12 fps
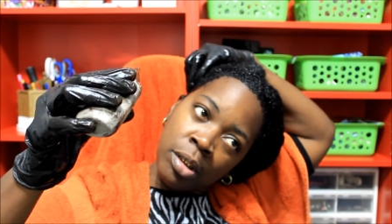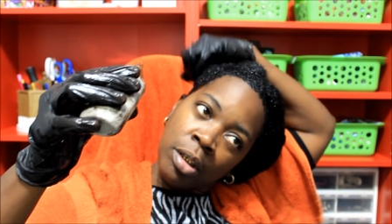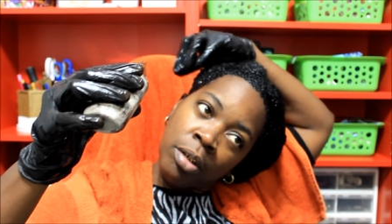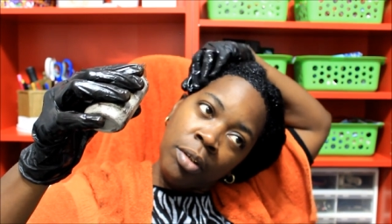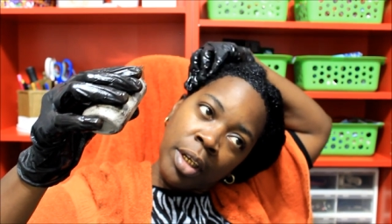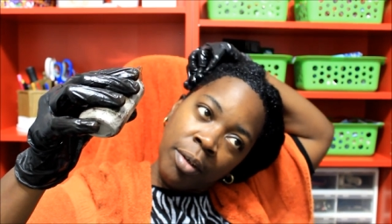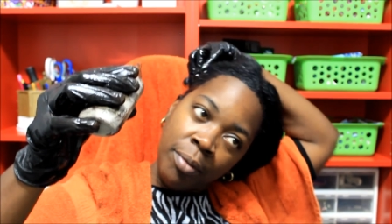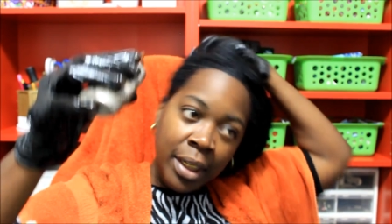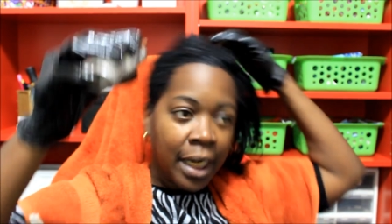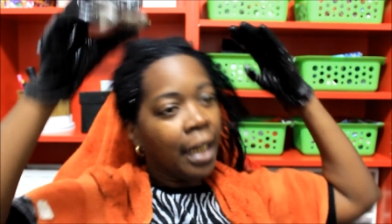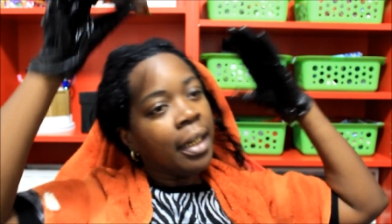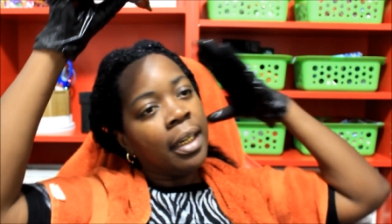I don't care
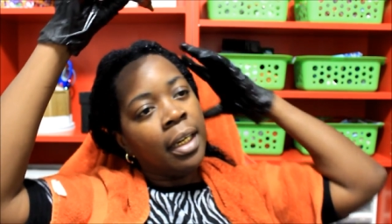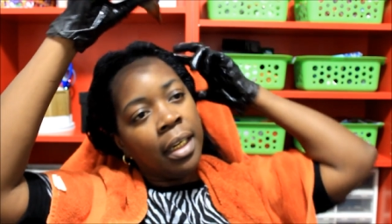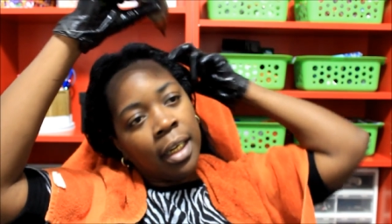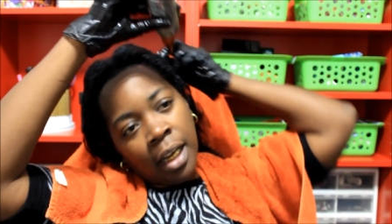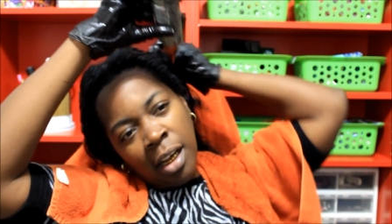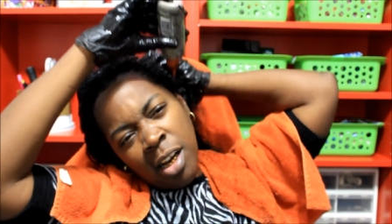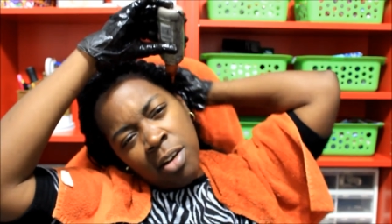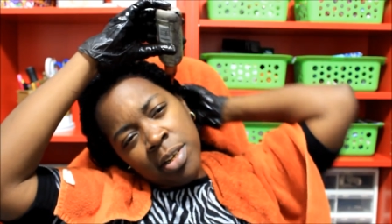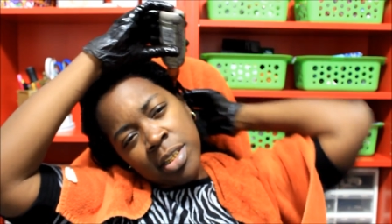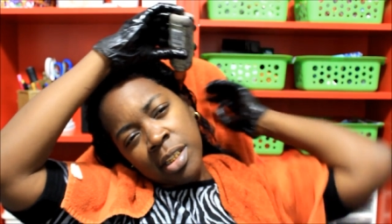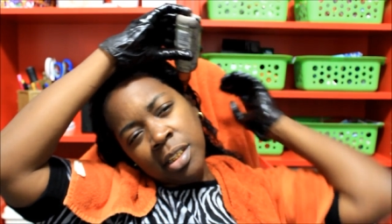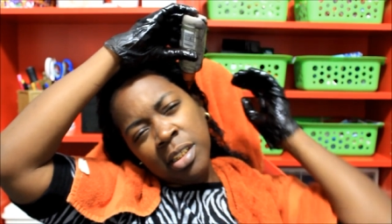what I get, I
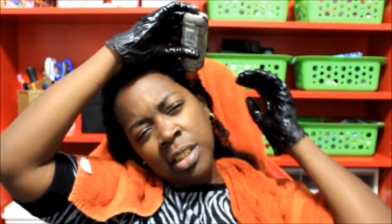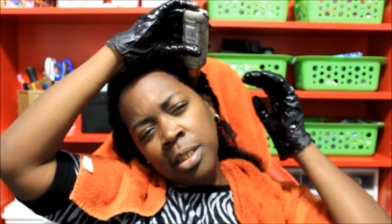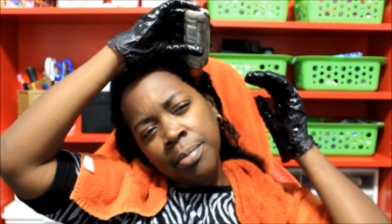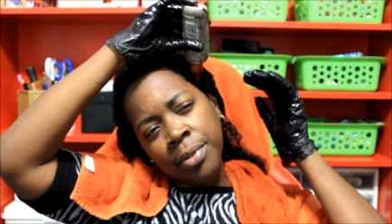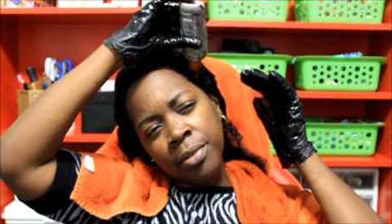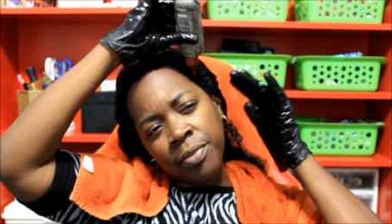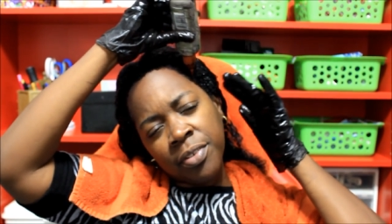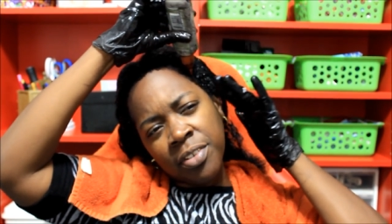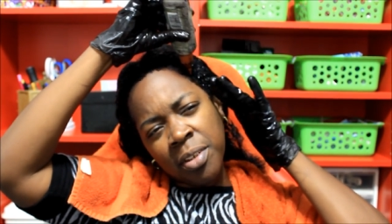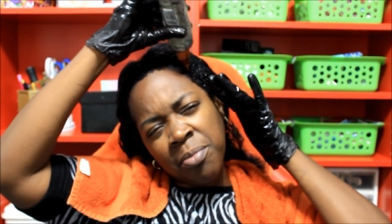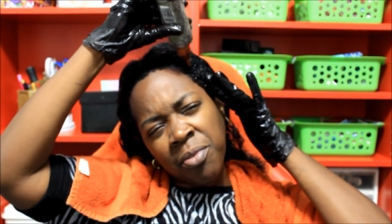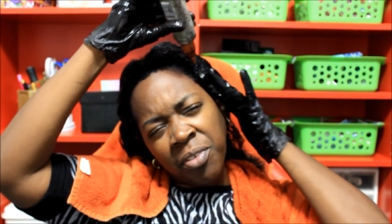always get an updo for
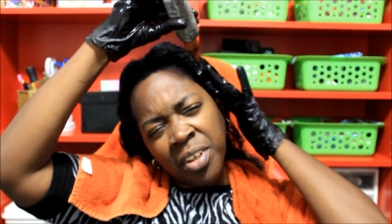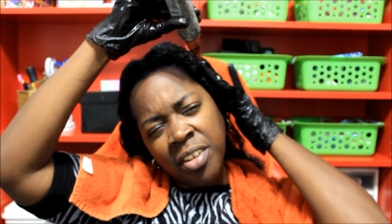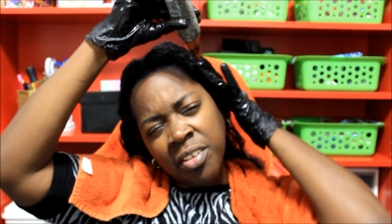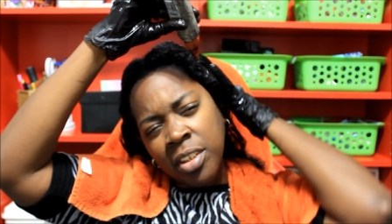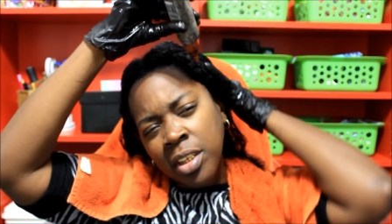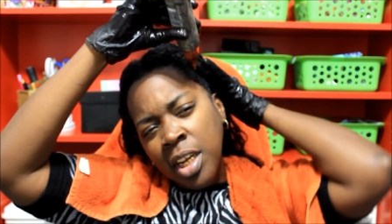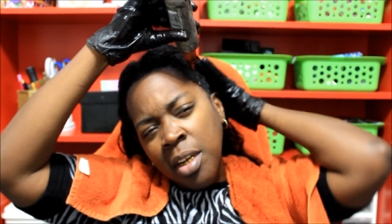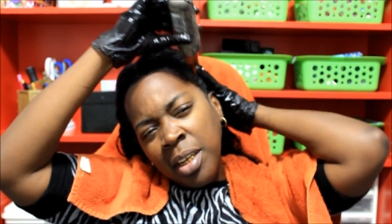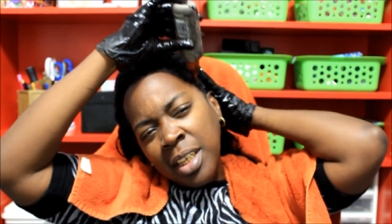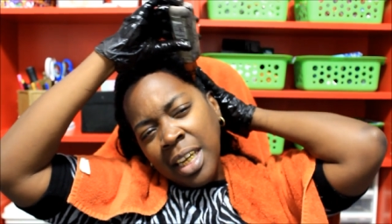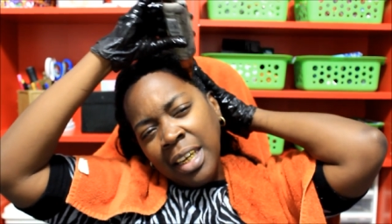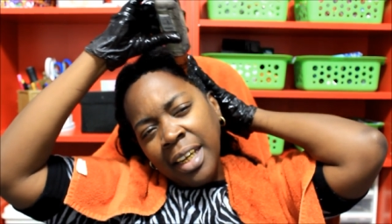some reason,
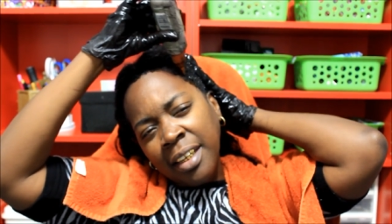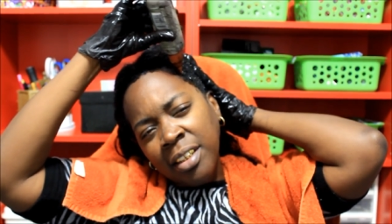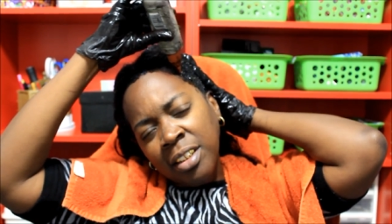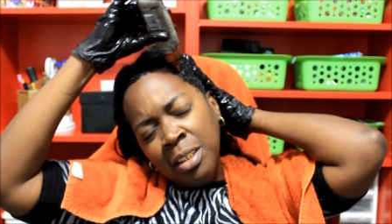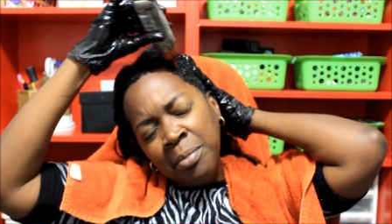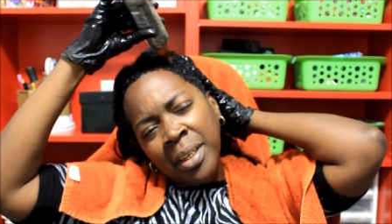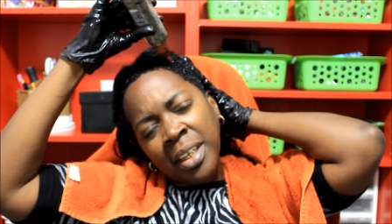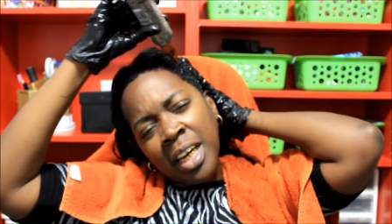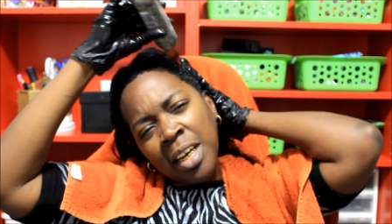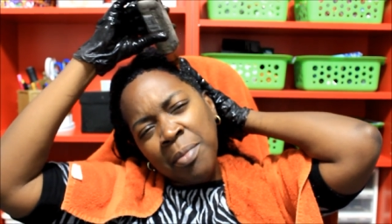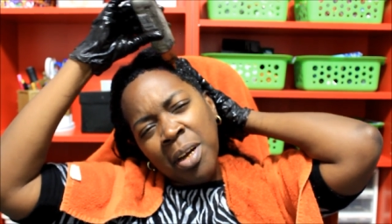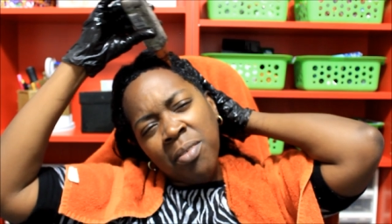because I like it up and
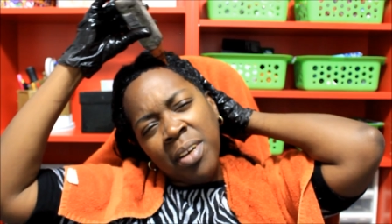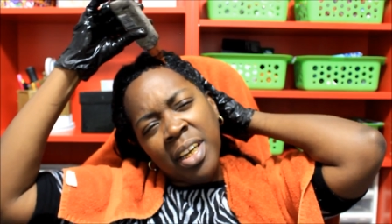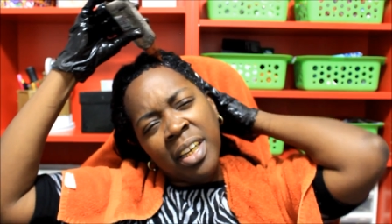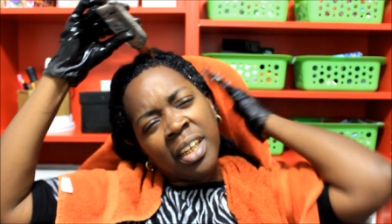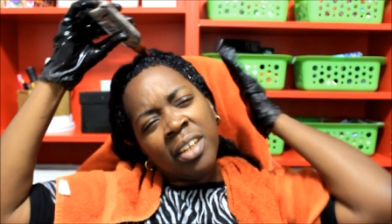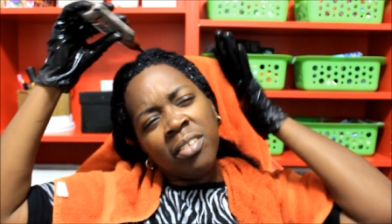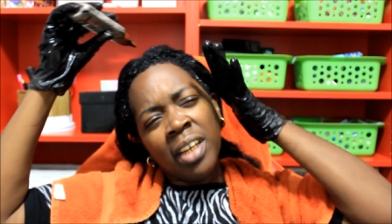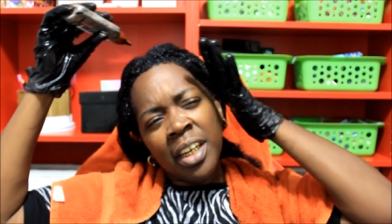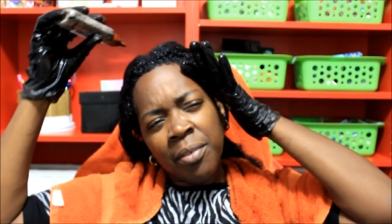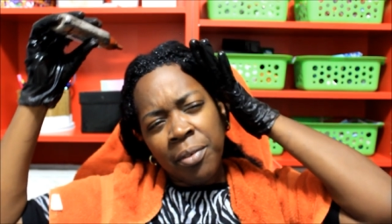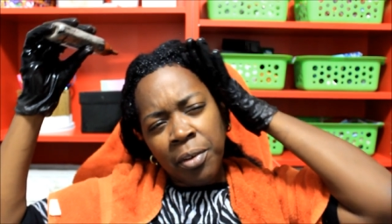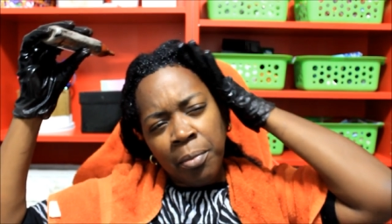out of my way, and I don't
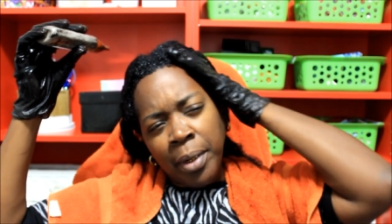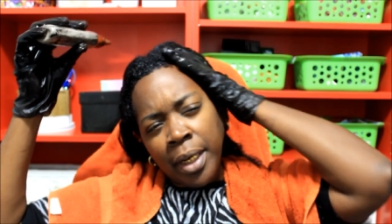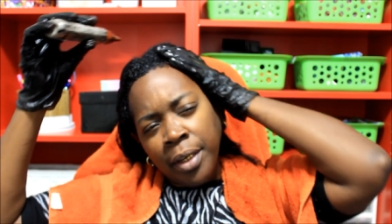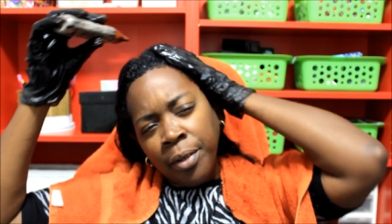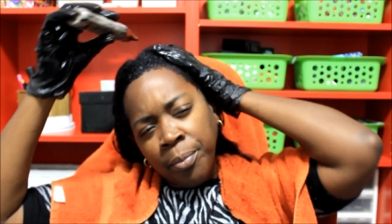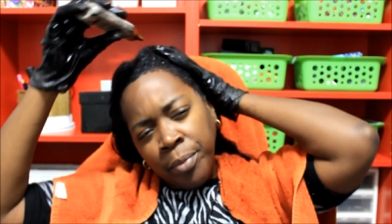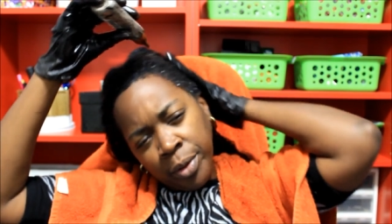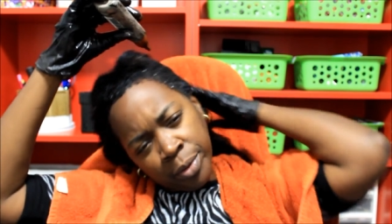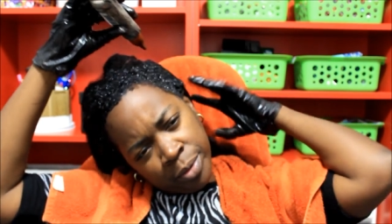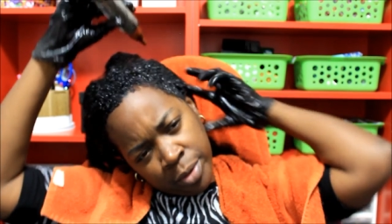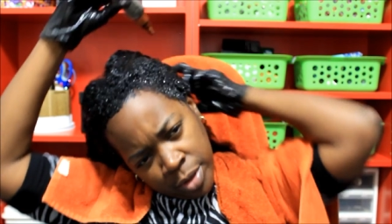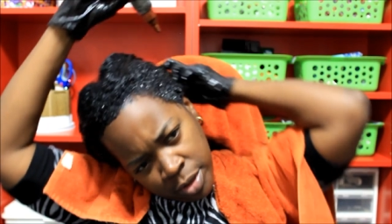like to worry about it no more.
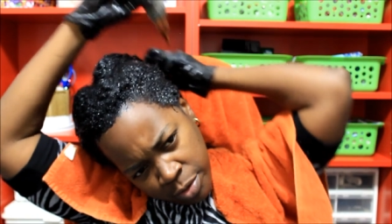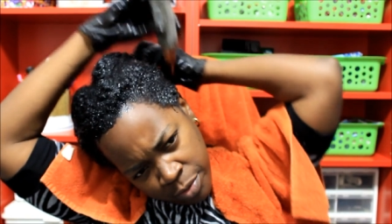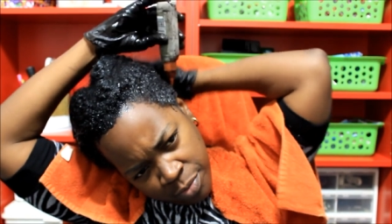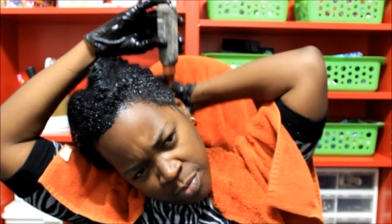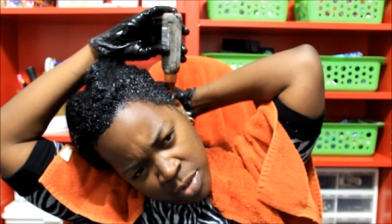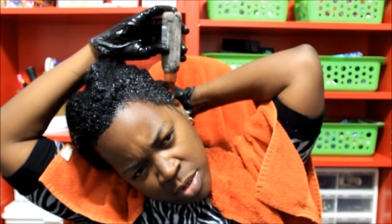So.